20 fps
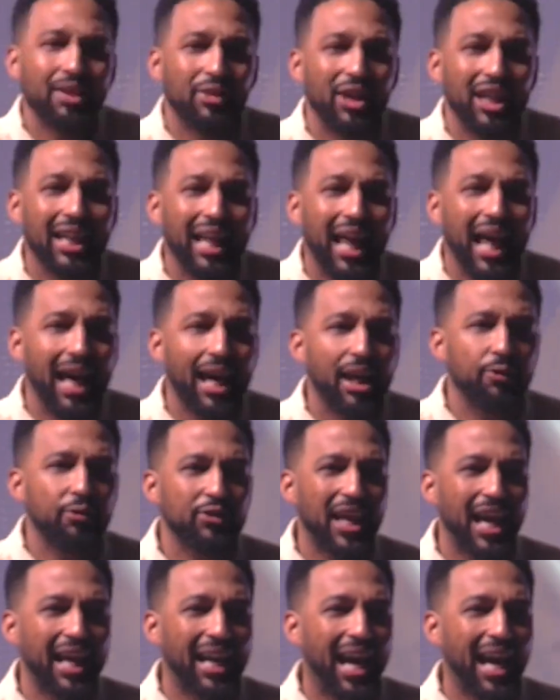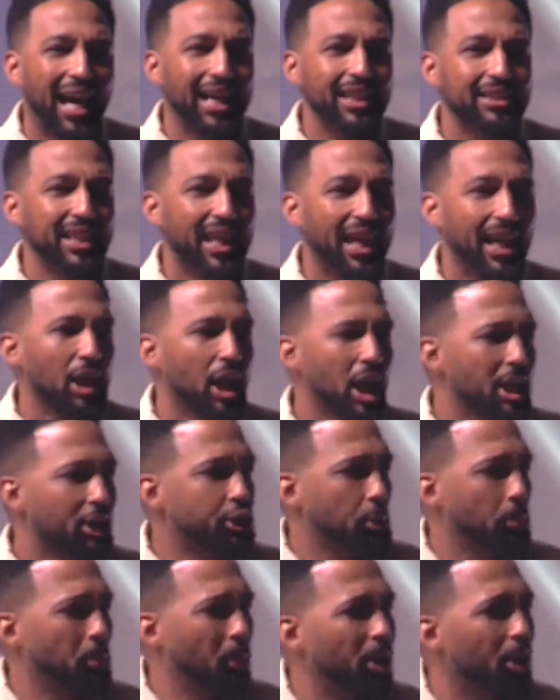a life that has a
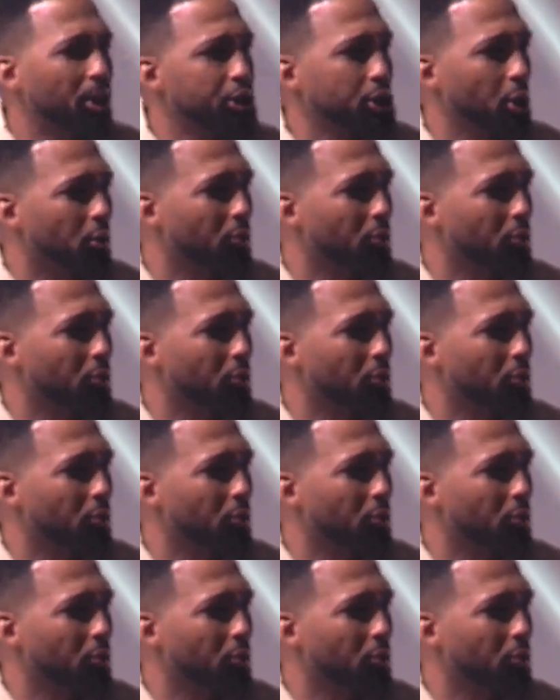spiritual